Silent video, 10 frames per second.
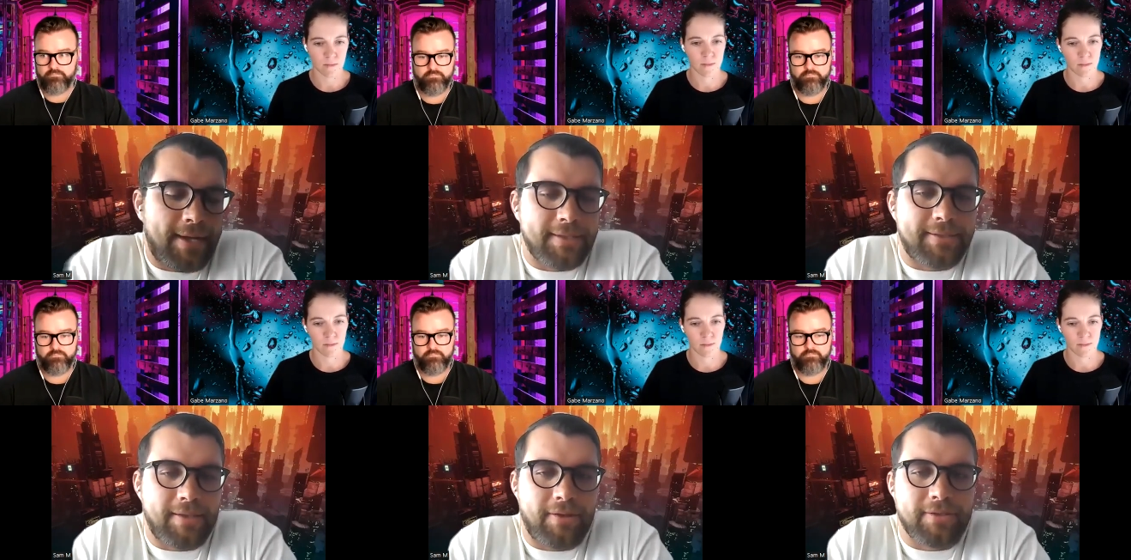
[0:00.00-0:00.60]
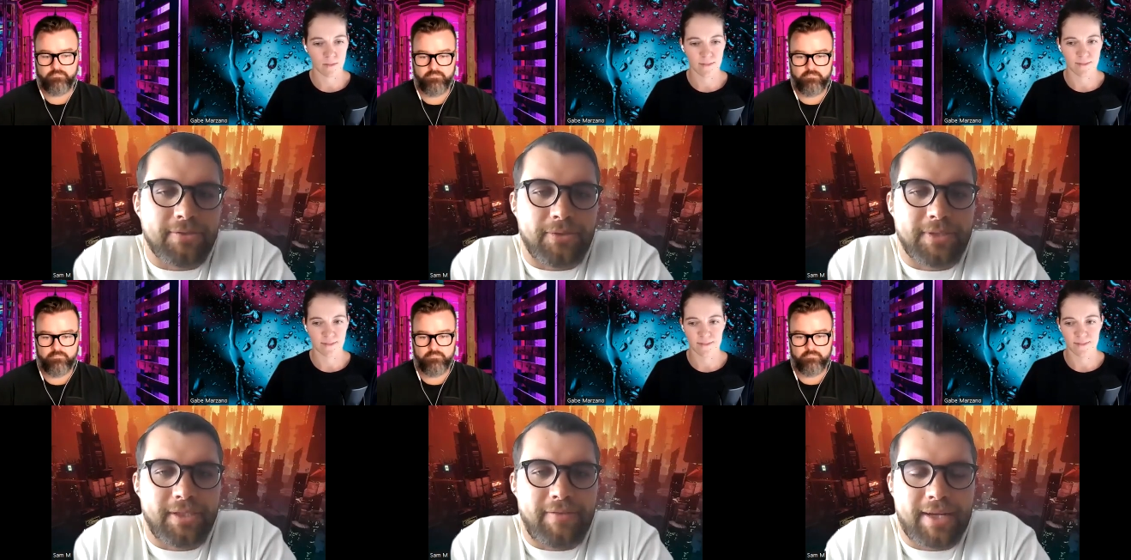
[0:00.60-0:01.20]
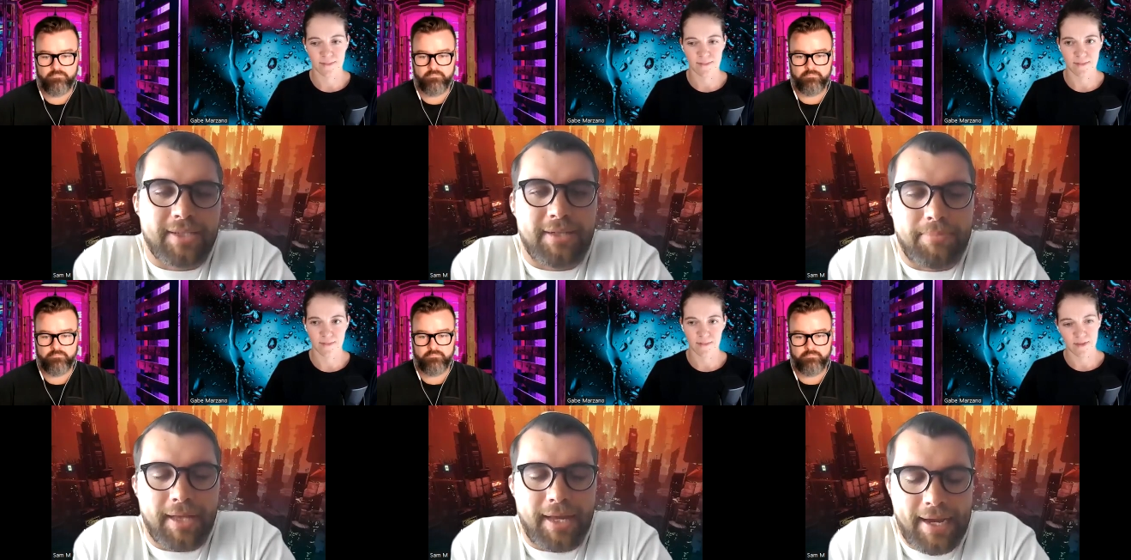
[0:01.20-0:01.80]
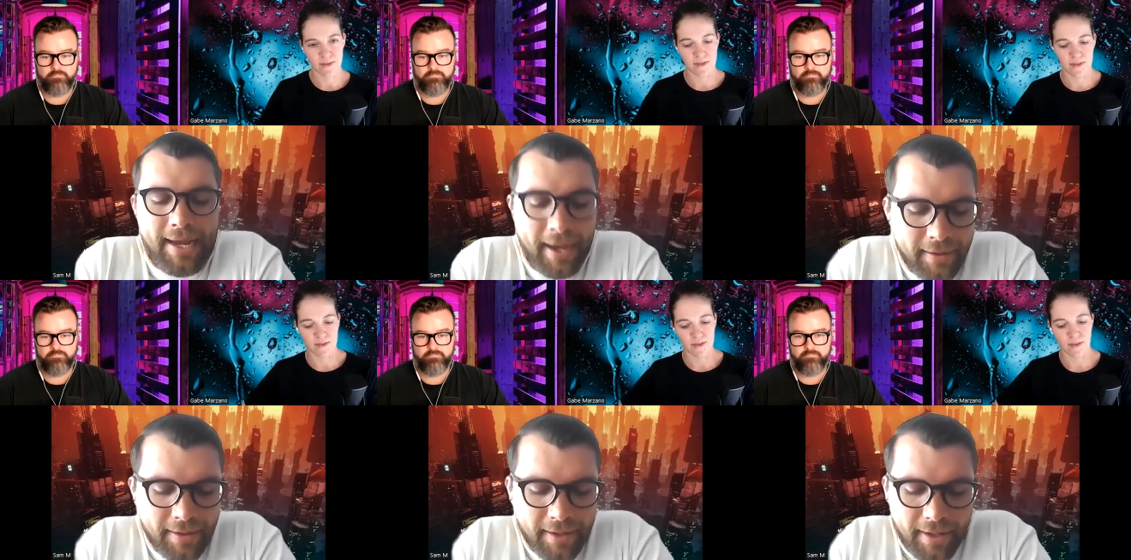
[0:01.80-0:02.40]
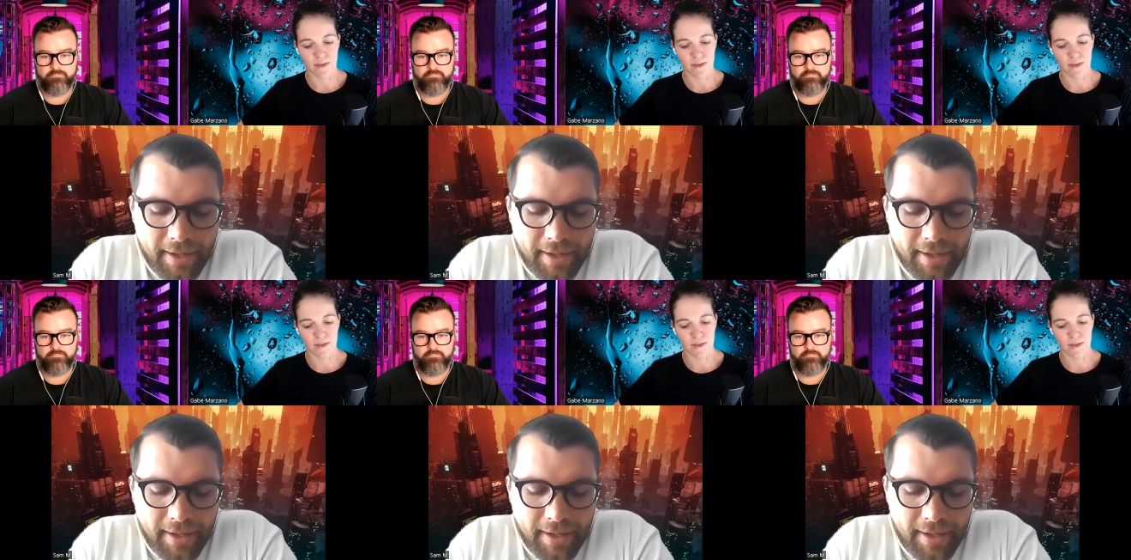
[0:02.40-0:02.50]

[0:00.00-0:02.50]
Speaker 1: tell us that those courses of action are playing out.